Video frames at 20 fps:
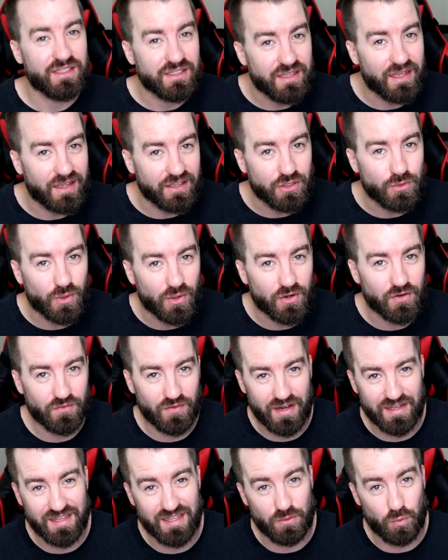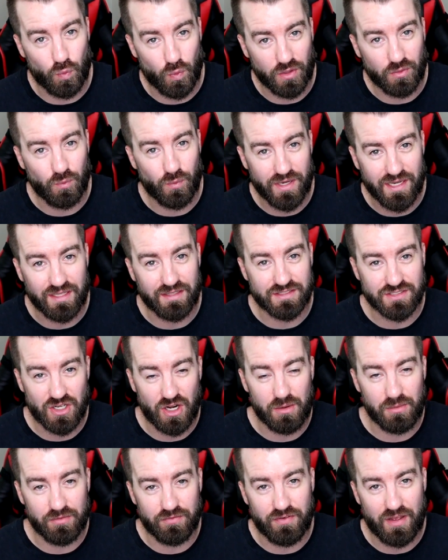Yeah, you heard right, that one wing that's
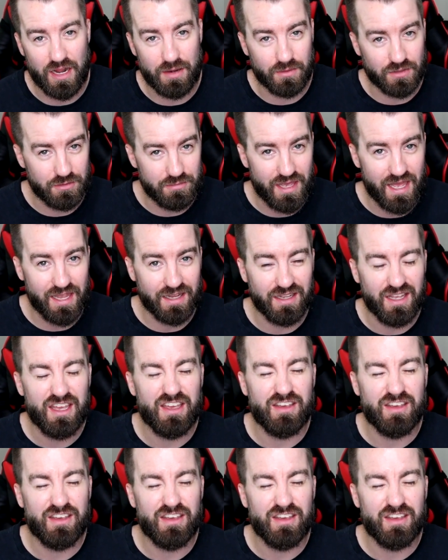carbon fiber on the back,